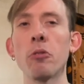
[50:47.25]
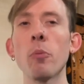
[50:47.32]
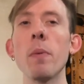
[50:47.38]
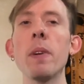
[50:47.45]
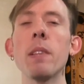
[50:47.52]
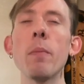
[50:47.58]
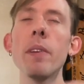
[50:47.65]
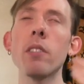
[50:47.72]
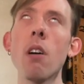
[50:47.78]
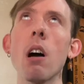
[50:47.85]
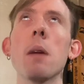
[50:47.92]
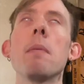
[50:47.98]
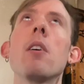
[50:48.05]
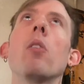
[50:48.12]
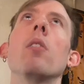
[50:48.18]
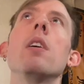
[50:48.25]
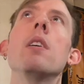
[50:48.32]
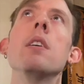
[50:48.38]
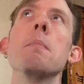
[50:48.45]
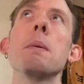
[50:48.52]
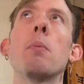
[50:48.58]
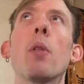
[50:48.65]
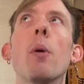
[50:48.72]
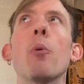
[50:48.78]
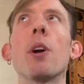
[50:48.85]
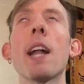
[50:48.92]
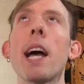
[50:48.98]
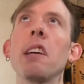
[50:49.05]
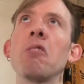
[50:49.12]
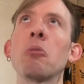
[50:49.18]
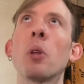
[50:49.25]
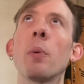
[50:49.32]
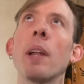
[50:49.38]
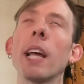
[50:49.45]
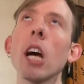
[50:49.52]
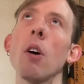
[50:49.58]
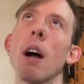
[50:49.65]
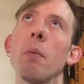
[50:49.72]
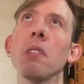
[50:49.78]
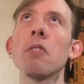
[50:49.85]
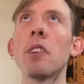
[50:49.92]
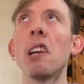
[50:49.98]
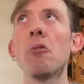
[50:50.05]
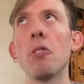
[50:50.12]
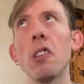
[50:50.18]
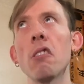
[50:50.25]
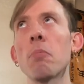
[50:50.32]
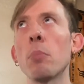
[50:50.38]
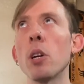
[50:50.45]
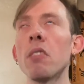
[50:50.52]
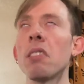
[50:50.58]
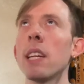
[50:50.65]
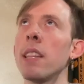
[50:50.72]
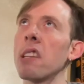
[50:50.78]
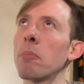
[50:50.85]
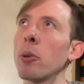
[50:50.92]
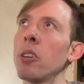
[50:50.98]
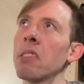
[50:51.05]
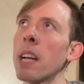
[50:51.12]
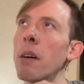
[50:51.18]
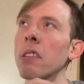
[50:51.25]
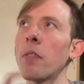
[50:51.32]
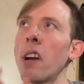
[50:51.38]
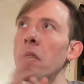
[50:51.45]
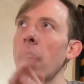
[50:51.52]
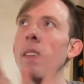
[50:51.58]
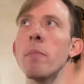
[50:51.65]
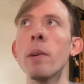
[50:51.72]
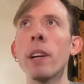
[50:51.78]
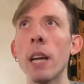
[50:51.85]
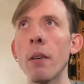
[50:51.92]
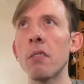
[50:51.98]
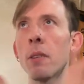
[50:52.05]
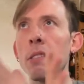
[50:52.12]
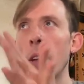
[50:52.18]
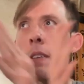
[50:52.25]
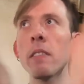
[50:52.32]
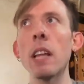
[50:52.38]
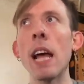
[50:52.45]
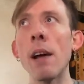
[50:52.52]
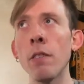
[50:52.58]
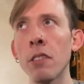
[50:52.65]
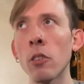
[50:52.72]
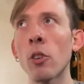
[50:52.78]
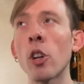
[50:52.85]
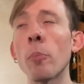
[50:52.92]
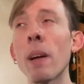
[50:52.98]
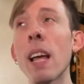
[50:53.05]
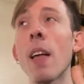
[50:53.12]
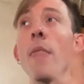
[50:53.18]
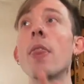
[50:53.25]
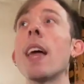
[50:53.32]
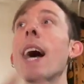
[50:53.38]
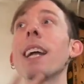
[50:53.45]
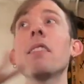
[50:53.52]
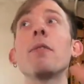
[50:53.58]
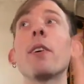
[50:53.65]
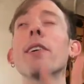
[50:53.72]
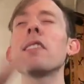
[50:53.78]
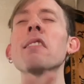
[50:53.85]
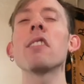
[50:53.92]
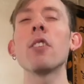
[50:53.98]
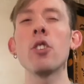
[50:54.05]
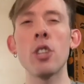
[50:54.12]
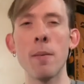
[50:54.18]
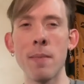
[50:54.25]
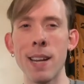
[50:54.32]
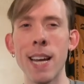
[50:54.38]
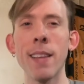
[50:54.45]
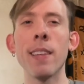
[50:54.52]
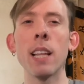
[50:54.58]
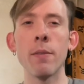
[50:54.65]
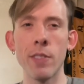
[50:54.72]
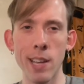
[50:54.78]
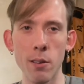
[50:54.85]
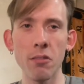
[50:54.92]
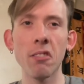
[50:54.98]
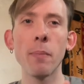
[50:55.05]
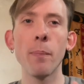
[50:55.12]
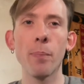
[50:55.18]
So when we talk about people that were in high school, they're like, oh, I was friends with this person and this person, I was friends with everybody, I was friends with every single group. That's very sun Gemini in the 11th house.